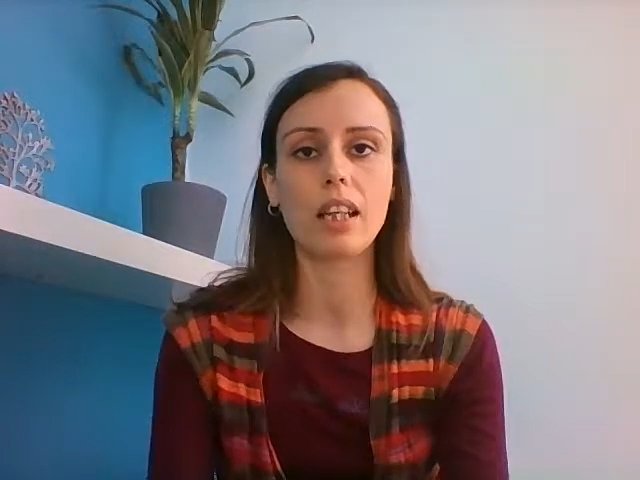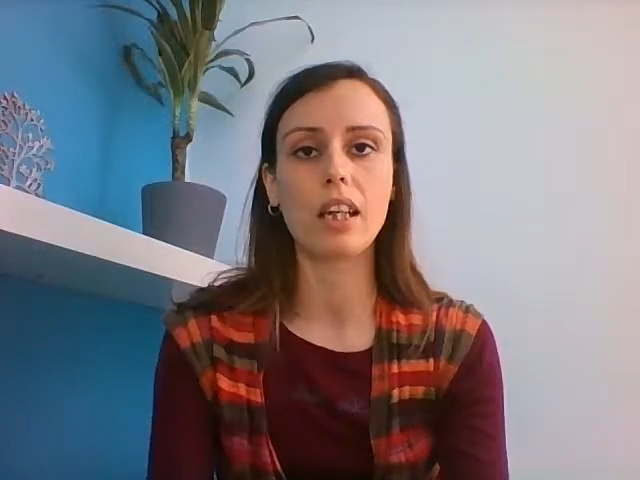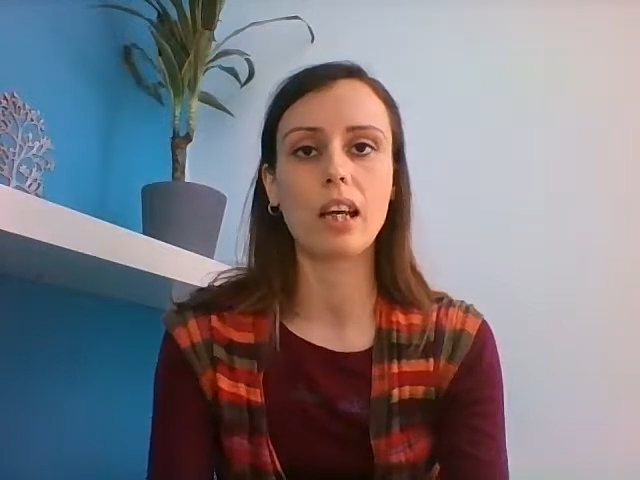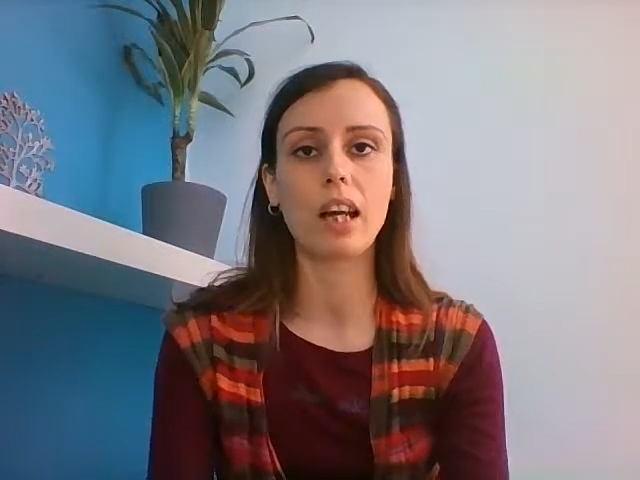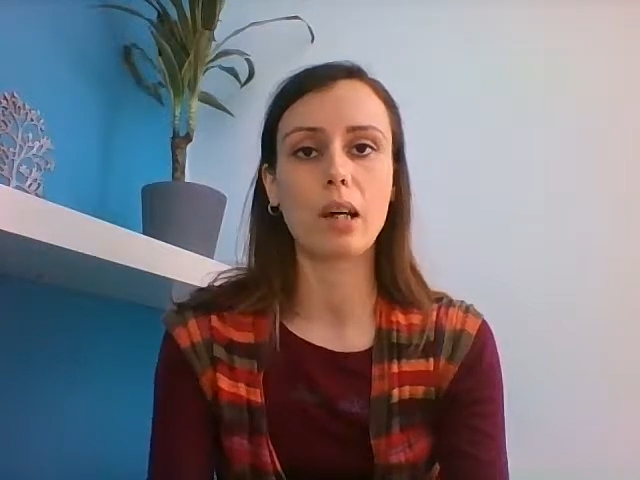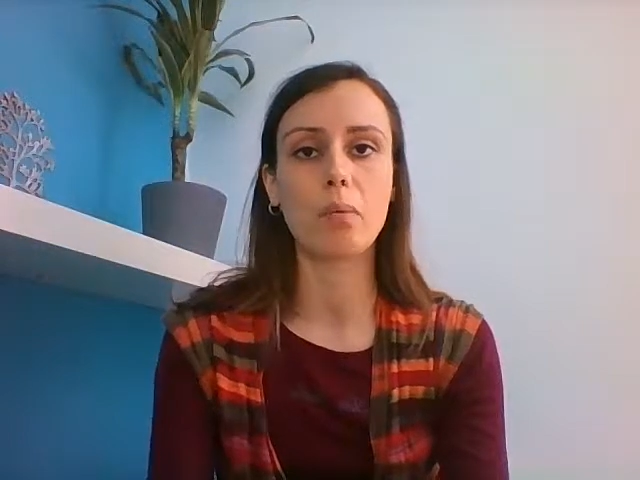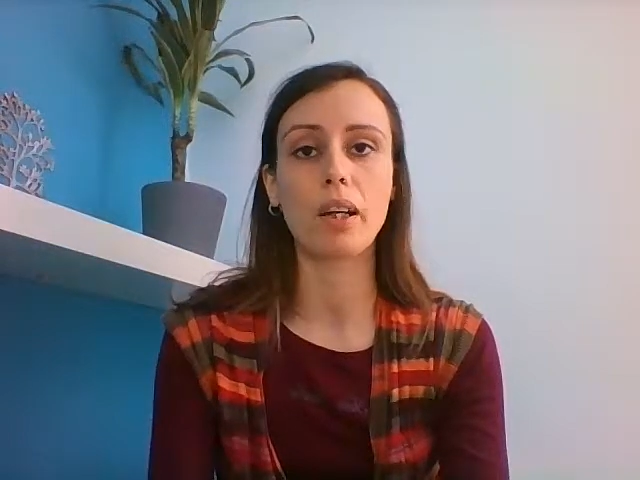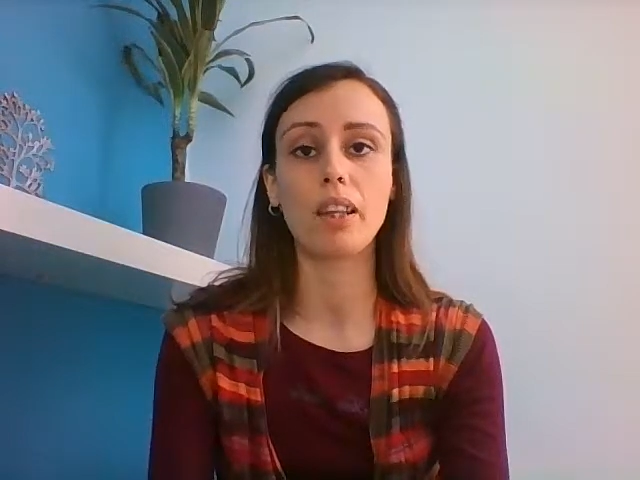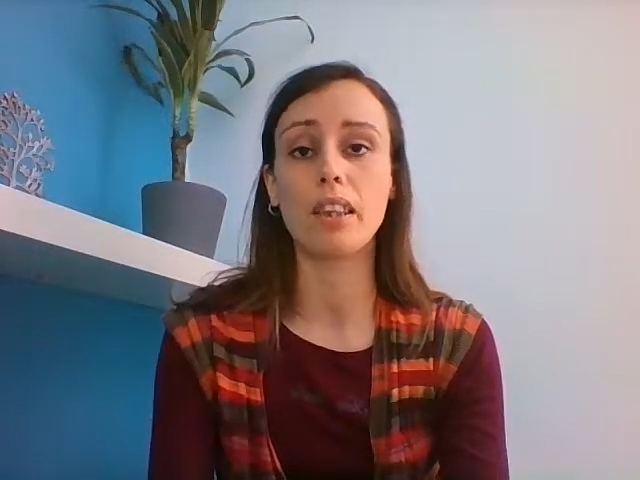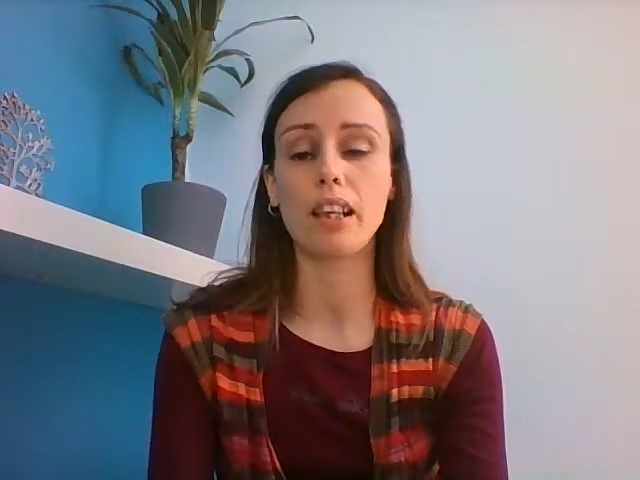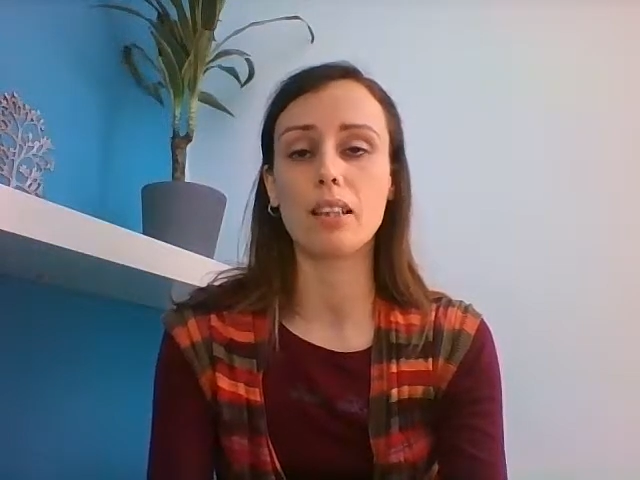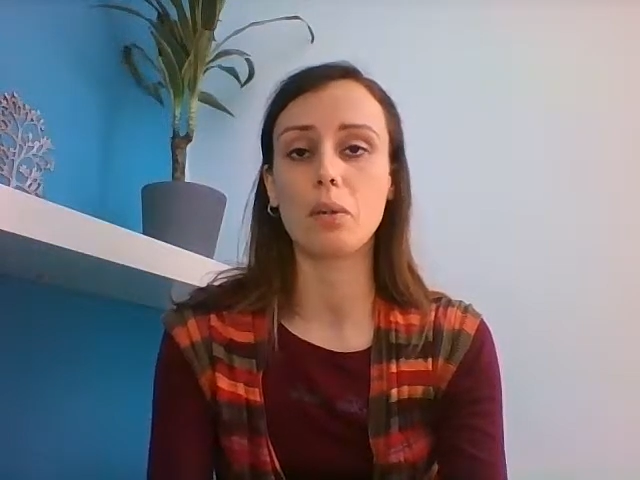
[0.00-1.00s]
and
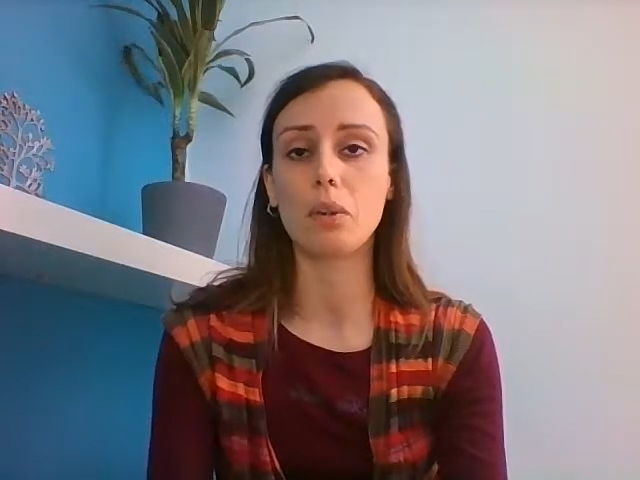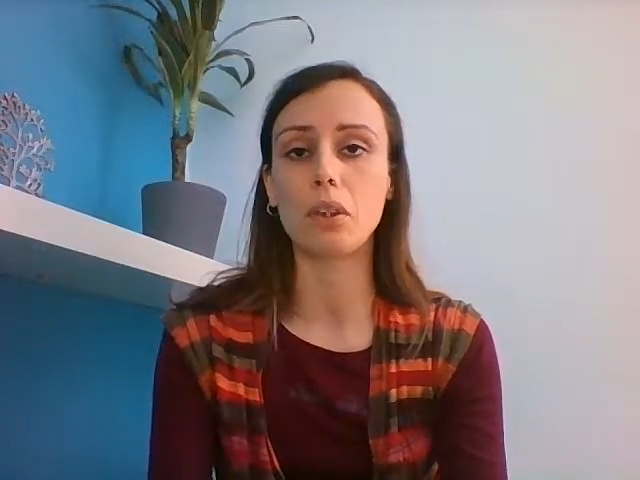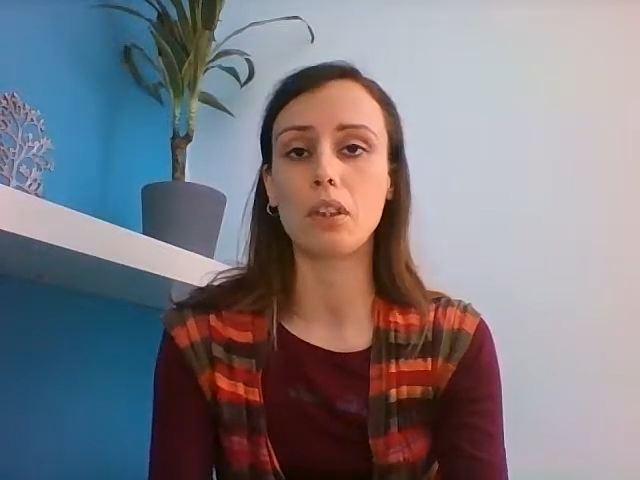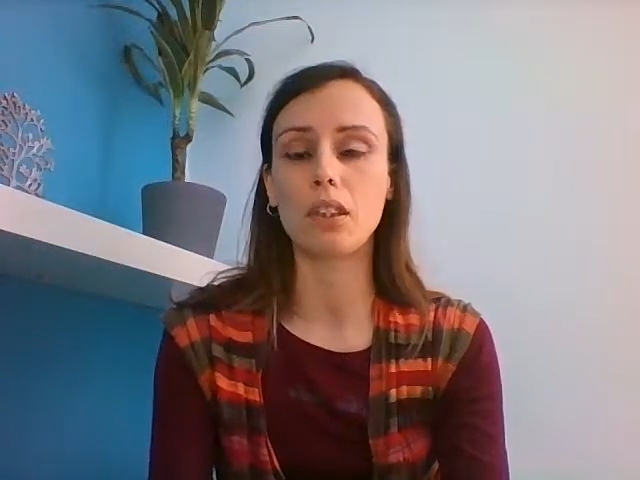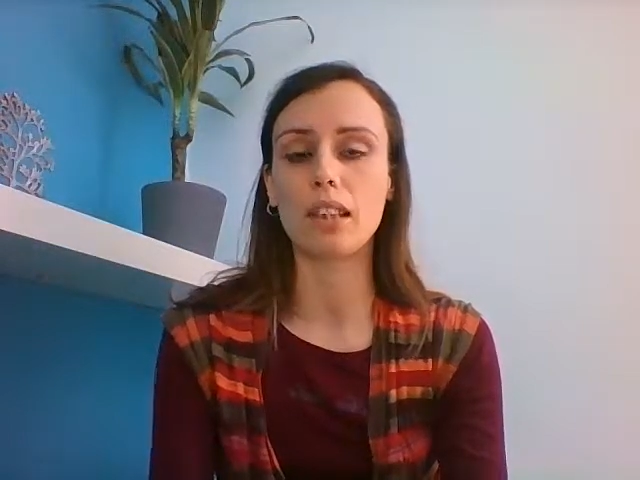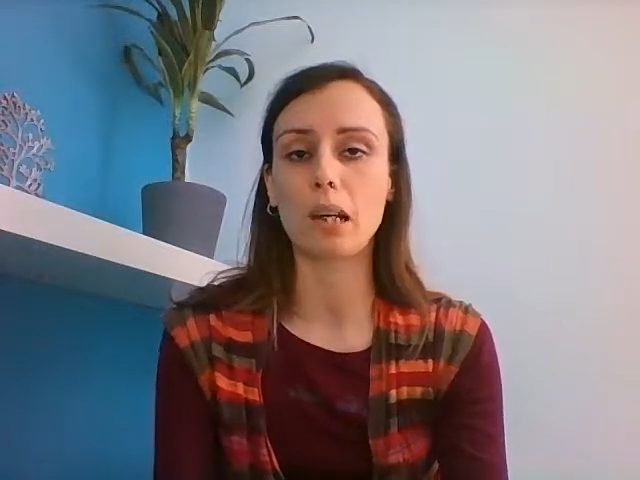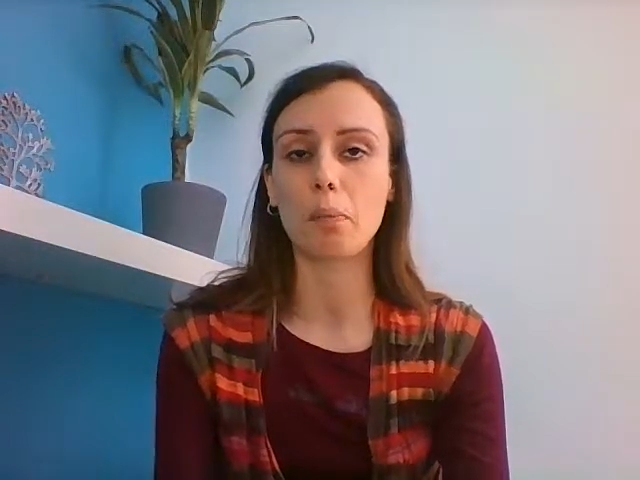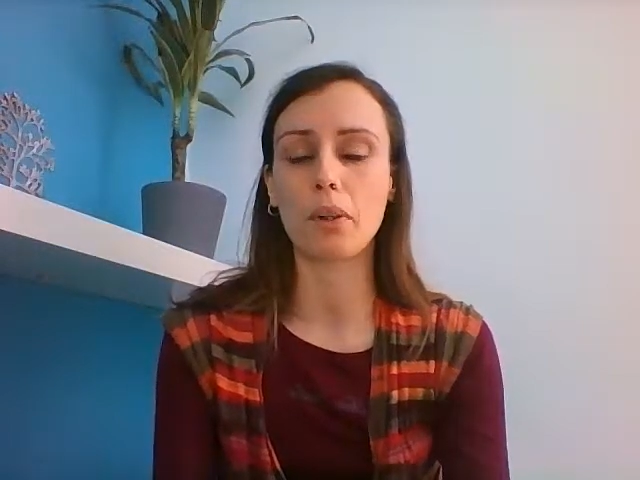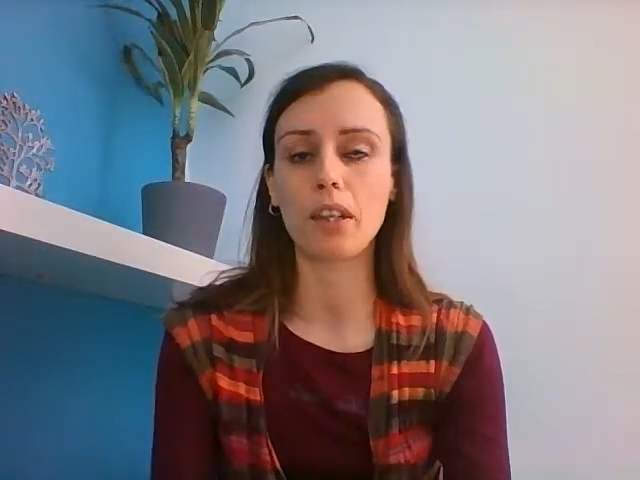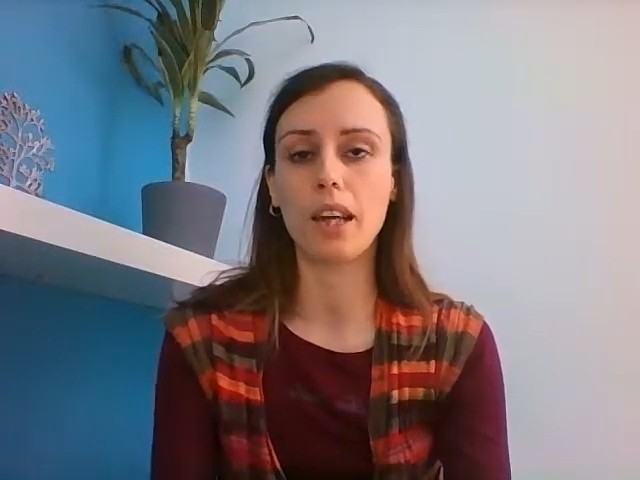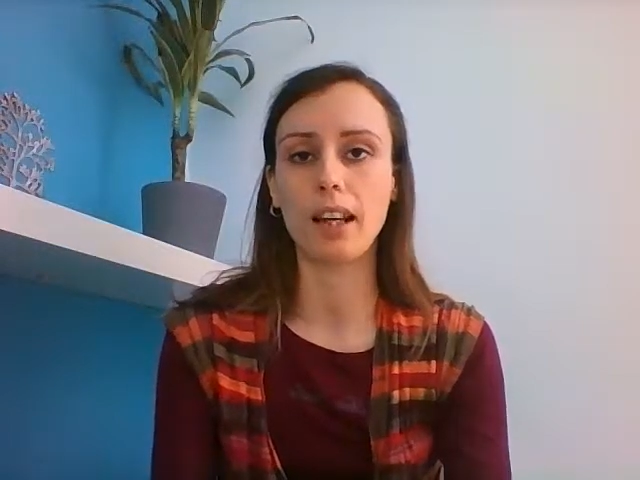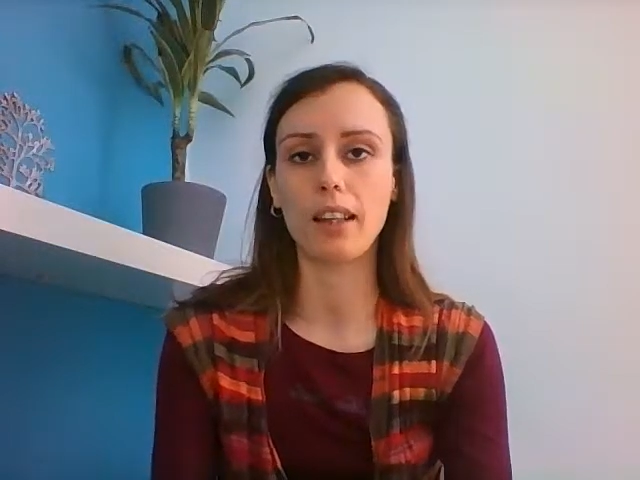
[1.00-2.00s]
that's what you can tap on
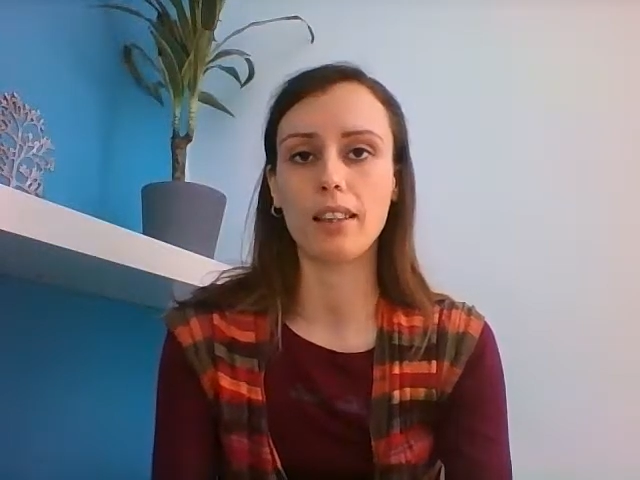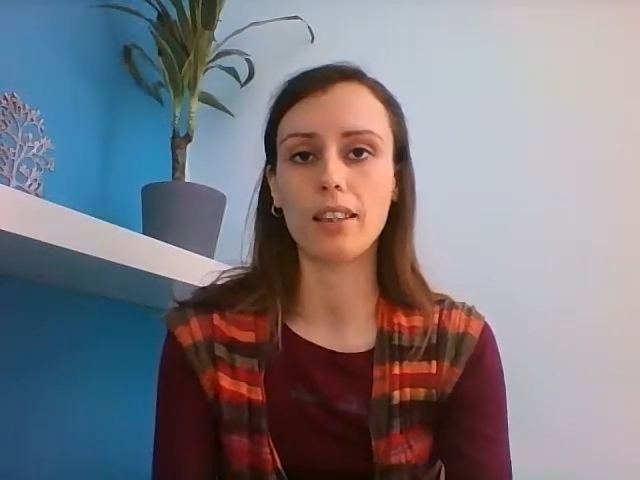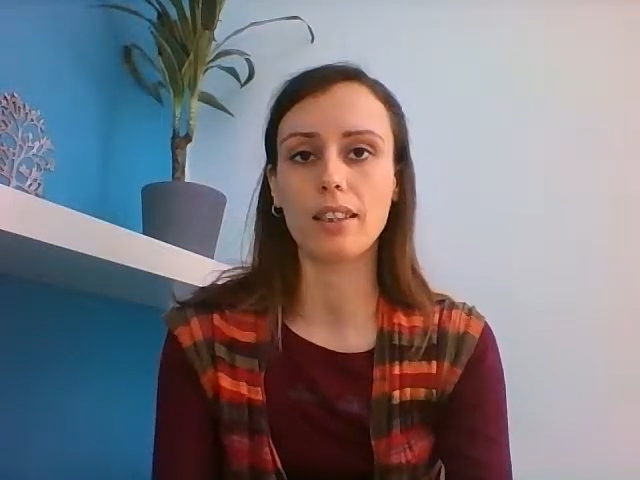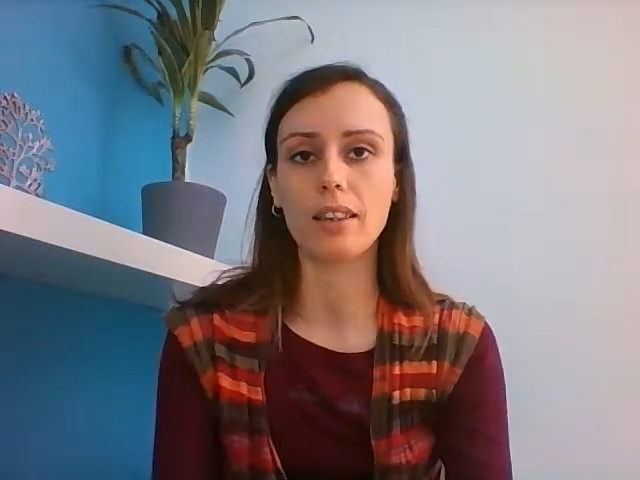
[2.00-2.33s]
next.